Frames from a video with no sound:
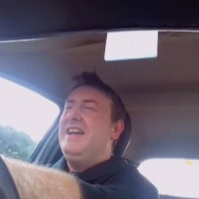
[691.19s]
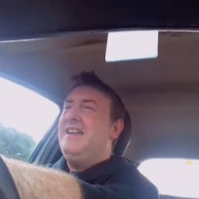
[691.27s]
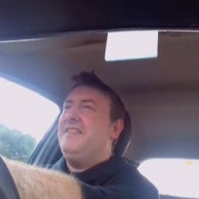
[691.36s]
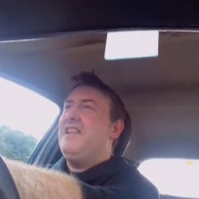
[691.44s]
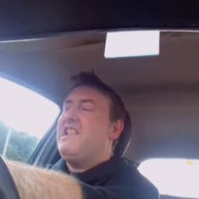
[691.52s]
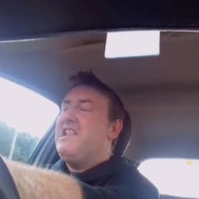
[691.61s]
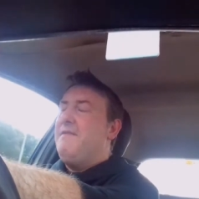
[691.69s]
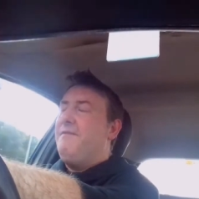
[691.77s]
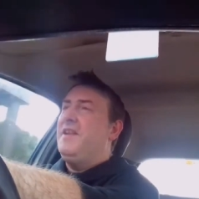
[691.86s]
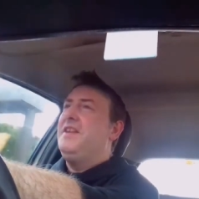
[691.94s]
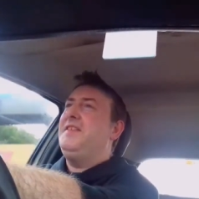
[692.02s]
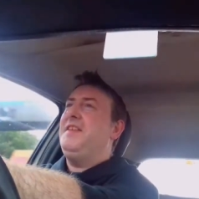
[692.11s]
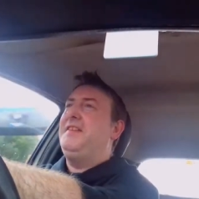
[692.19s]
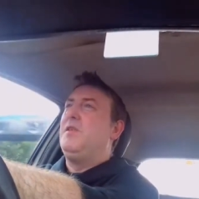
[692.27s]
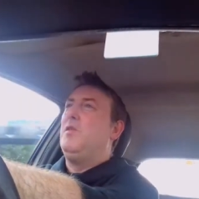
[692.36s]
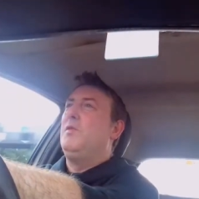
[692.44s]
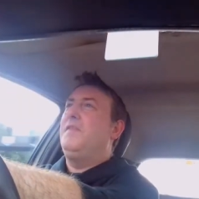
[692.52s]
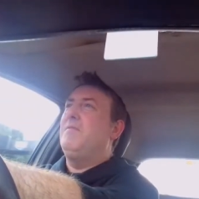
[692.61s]
It's a shift in a
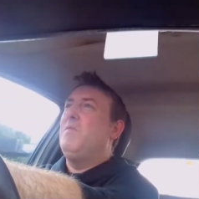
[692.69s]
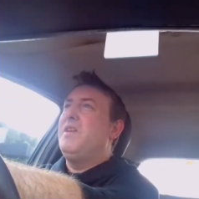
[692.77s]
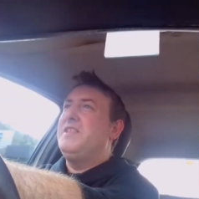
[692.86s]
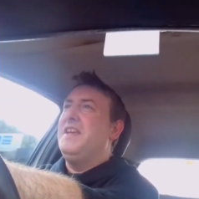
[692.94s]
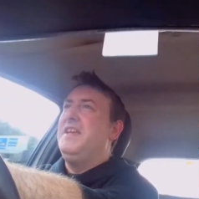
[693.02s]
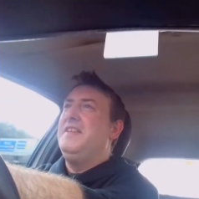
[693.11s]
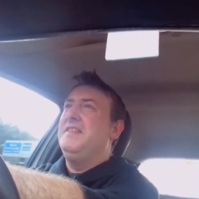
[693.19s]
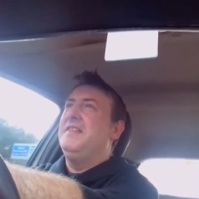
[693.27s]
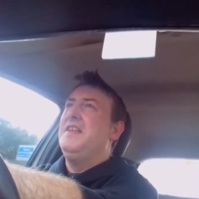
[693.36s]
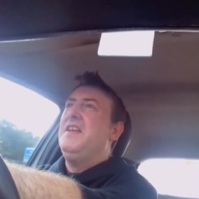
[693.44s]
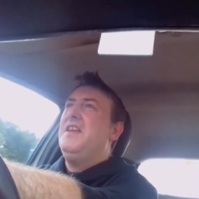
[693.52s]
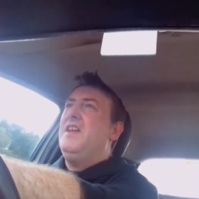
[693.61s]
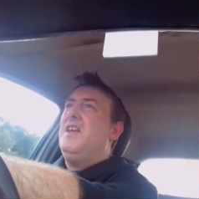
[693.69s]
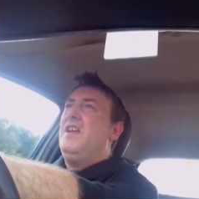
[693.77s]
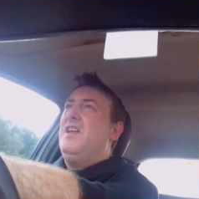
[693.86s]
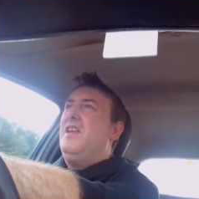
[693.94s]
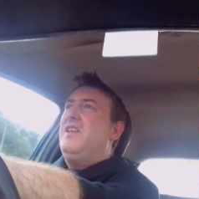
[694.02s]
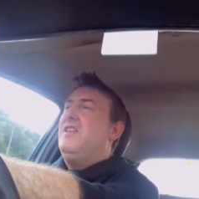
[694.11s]
discourse, and my
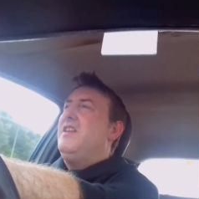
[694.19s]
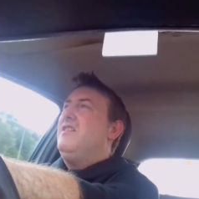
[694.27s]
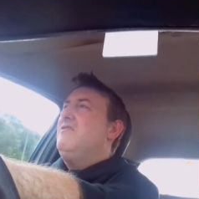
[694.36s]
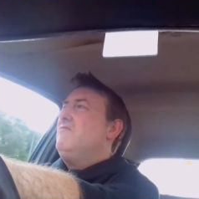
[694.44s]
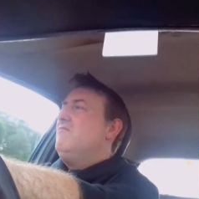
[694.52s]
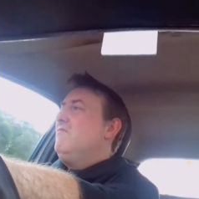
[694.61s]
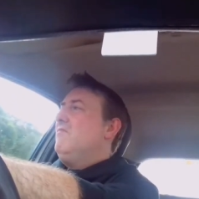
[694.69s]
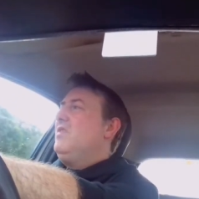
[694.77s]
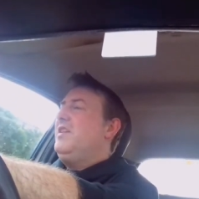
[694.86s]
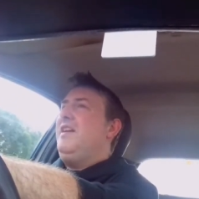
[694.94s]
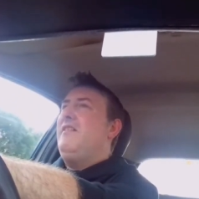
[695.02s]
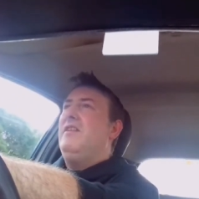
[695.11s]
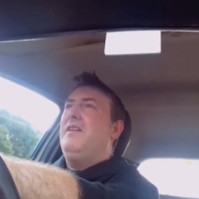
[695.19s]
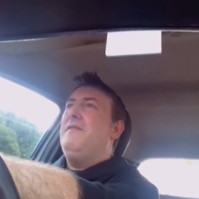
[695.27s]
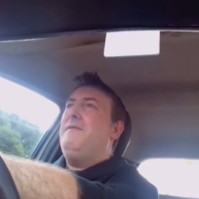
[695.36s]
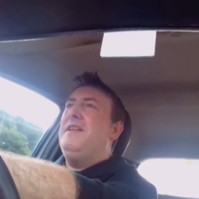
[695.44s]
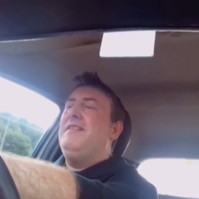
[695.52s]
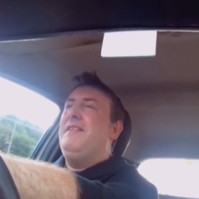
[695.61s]
you know, look at look
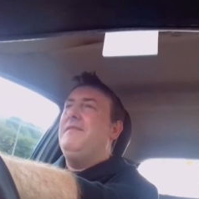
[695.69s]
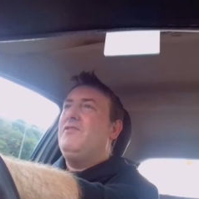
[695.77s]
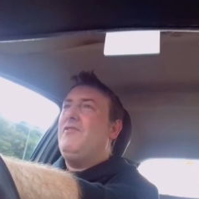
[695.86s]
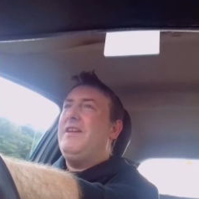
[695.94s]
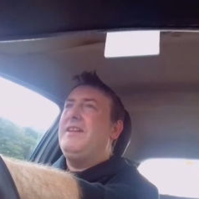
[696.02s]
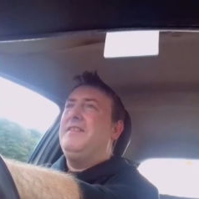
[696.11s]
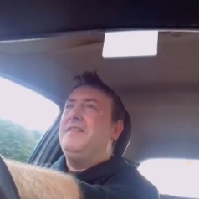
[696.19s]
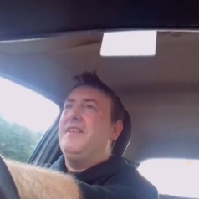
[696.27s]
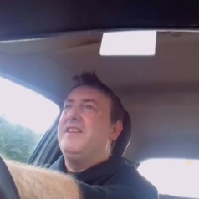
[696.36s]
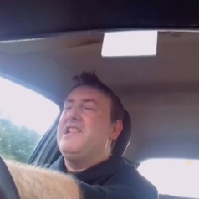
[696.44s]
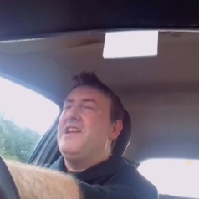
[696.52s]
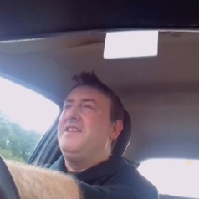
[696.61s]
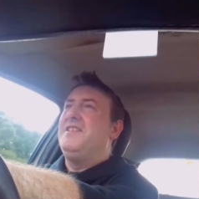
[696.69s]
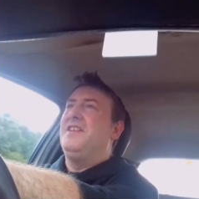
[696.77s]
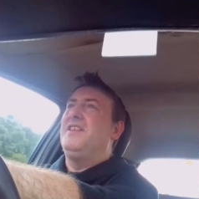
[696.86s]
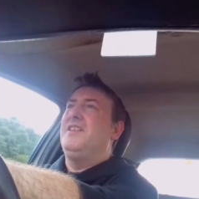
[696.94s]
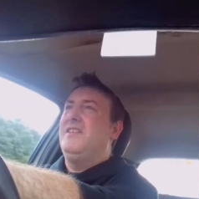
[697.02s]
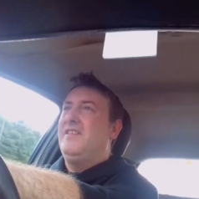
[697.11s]
at things like the trans
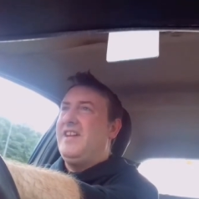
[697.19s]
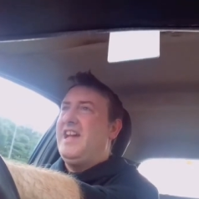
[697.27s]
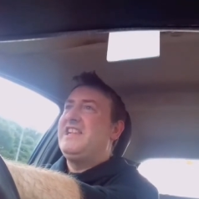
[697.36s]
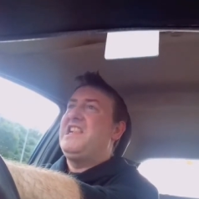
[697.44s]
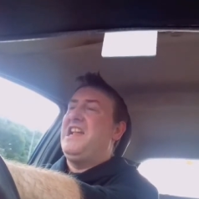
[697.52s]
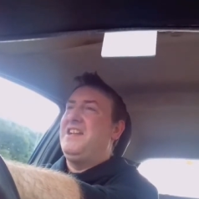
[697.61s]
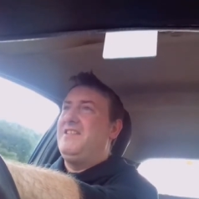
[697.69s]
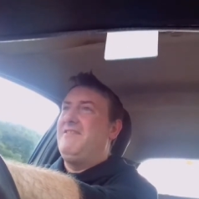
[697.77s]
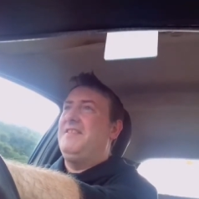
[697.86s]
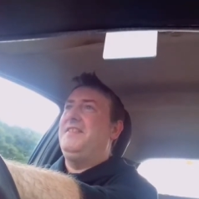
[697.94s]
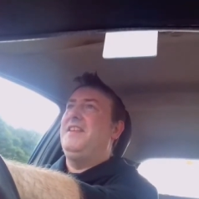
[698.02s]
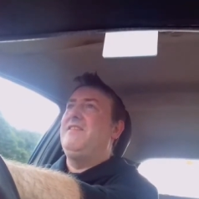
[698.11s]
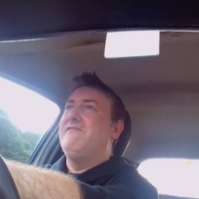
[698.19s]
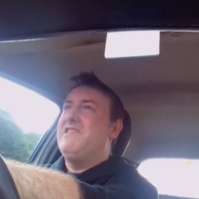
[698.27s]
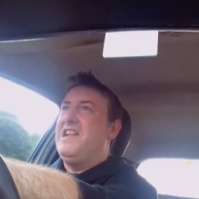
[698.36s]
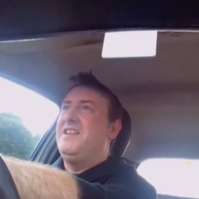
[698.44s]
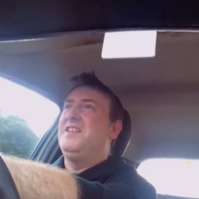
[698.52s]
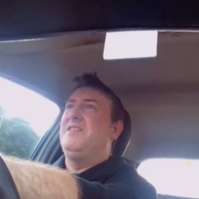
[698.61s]
agenda, agenda I said
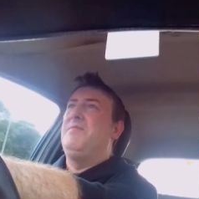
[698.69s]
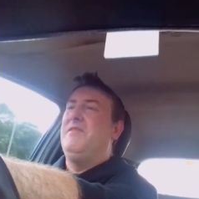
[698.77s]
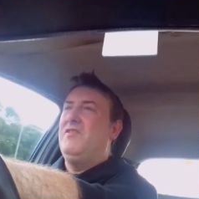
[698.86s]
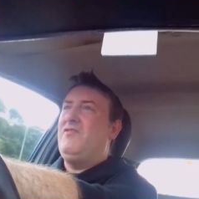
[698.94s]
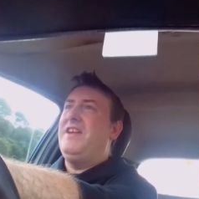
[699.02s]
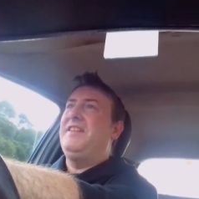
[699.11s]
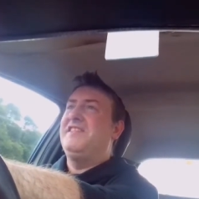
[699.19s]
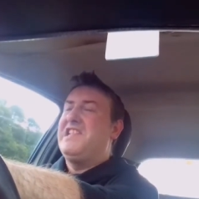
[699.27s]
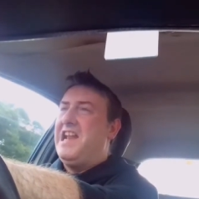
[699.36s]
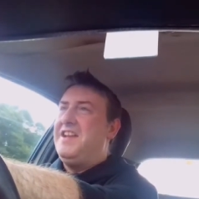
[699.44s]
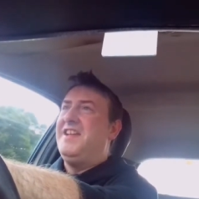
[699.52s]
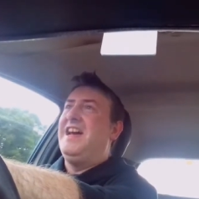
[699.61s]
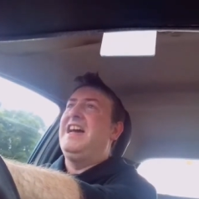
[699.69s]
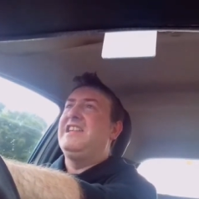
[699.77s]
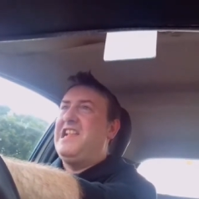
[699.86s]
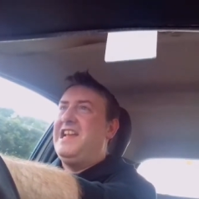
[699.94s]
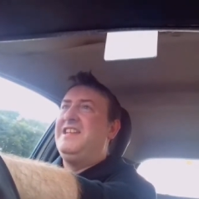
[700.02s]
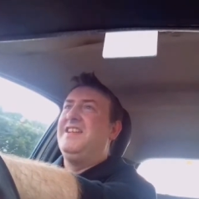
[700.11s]
agenda, but the transgender
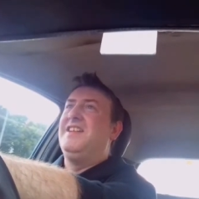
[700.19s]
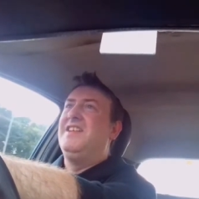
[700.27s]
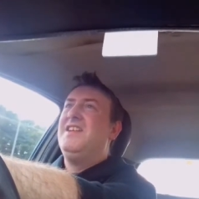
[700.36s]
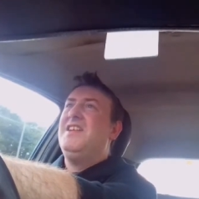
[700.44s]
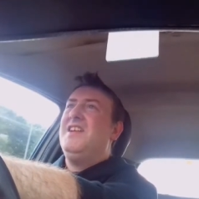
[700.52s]
agenda,